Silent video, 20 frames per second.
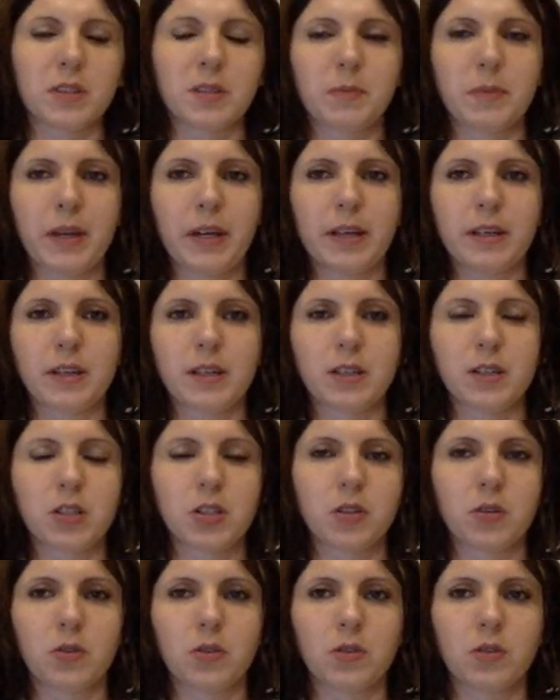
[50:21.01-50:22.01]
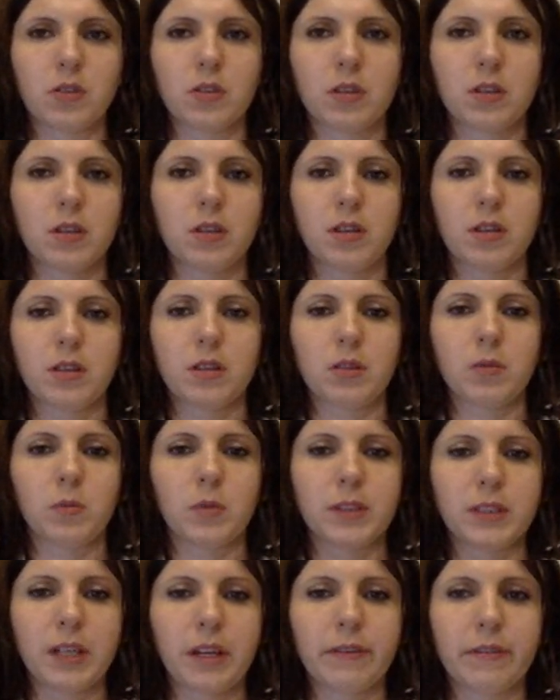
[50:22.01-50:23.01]
Spanish or
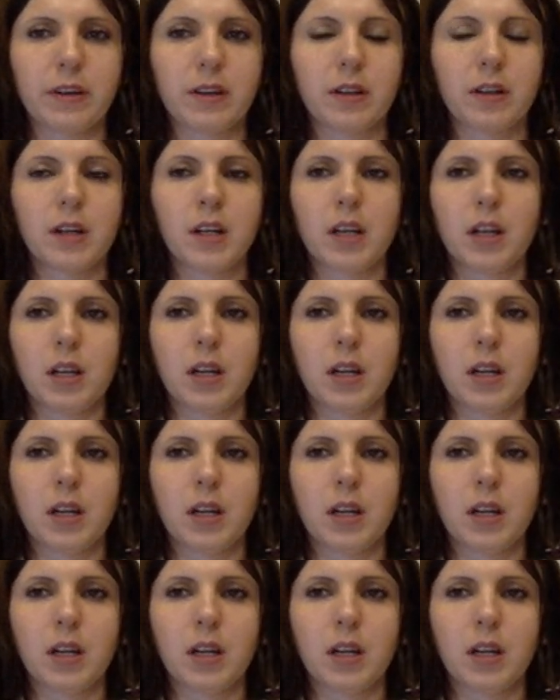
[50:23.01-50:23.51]
whatever.